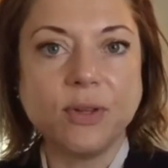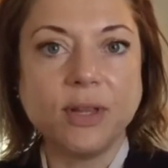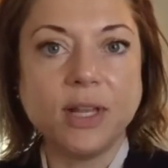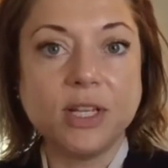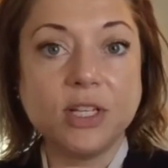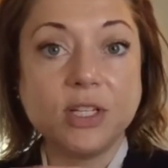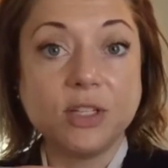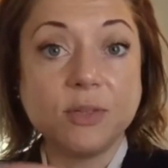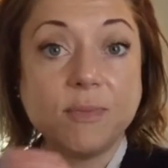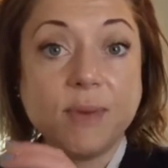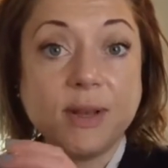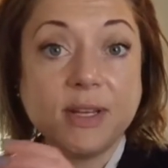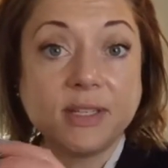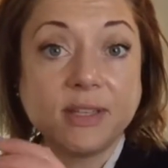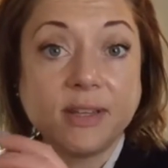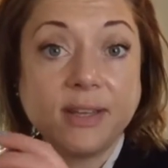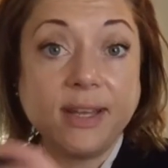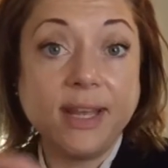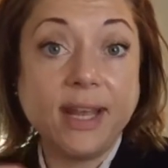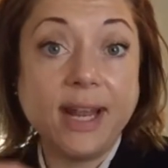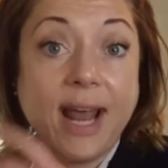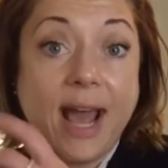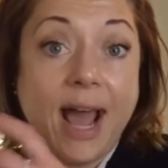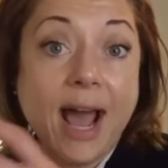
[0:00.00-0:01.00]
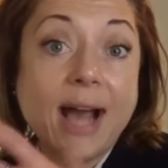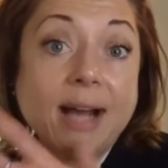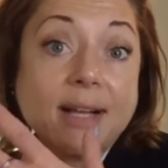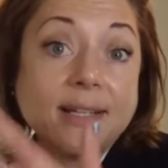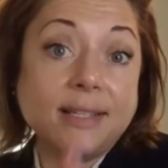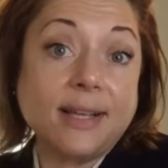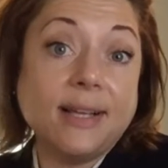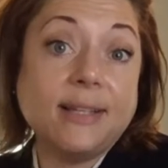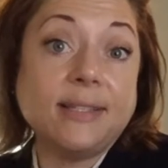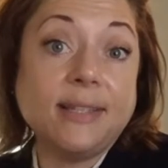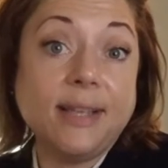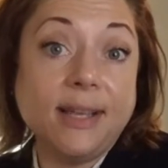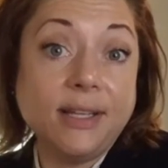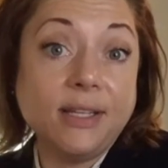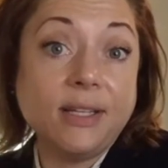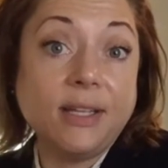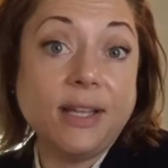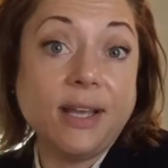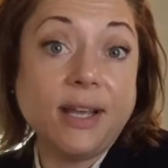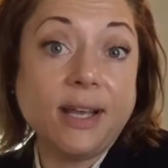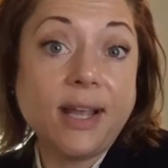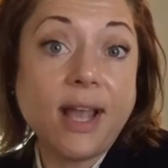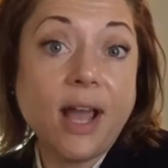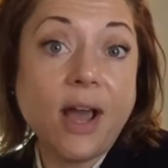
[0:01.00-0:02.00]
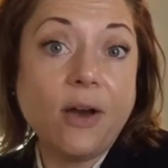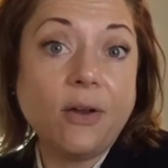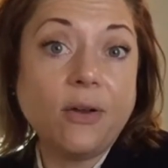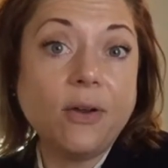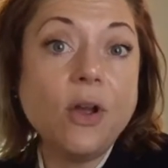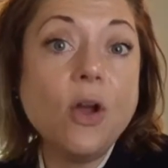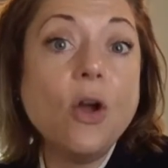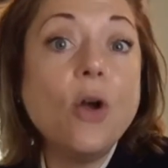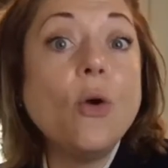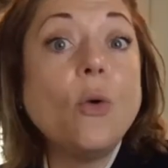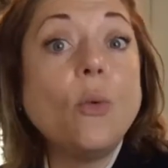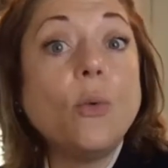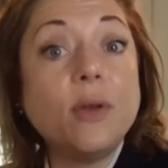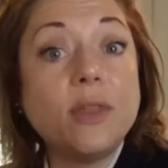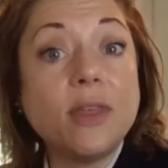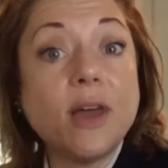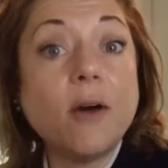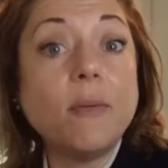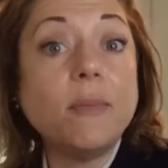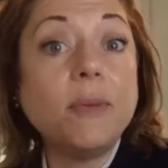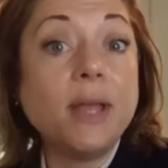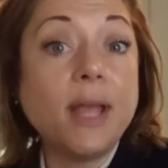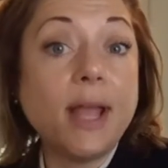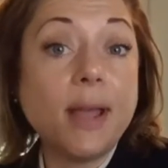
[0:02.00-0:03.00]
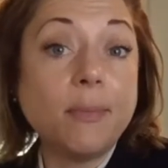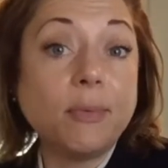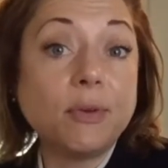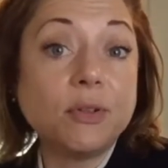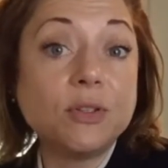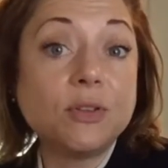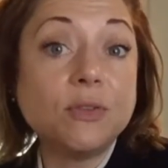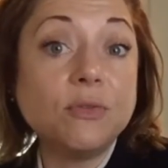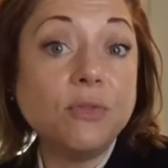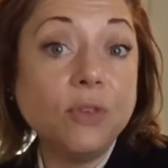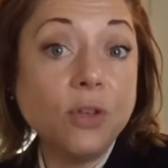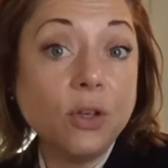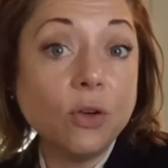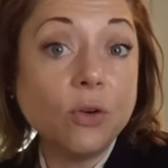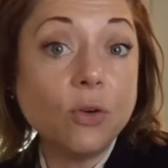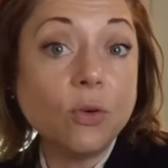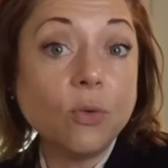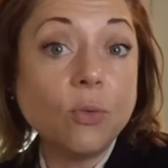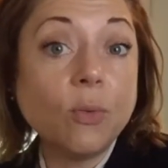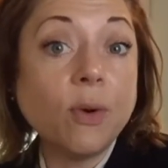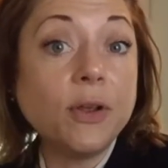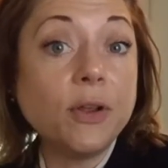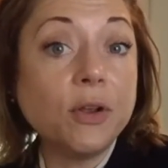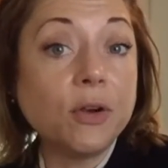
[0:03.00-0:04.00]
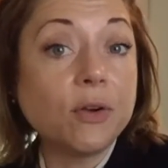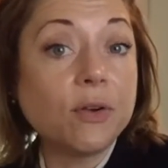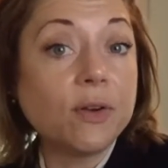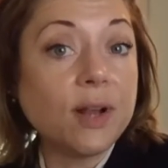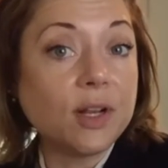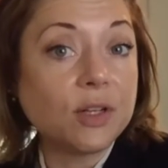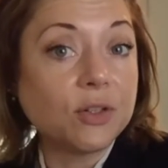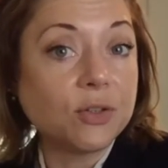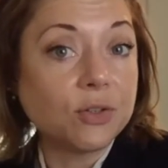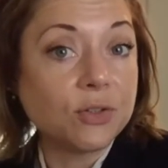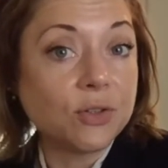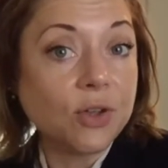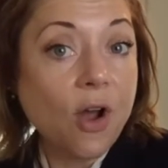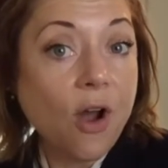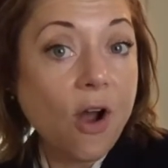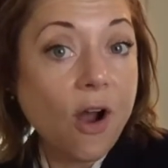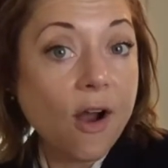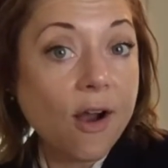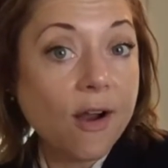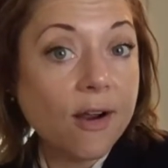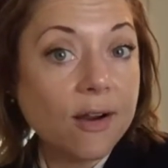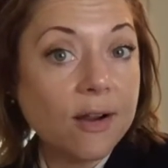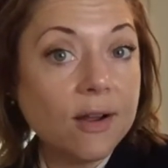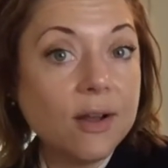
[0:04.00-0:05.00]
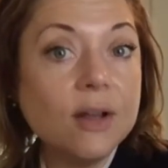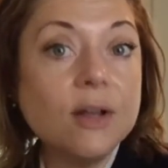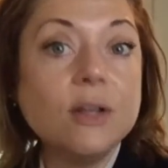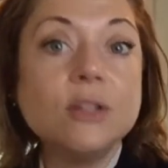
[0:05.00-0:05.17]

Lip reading: They just basically get access into the account without being able to view what your credentials are.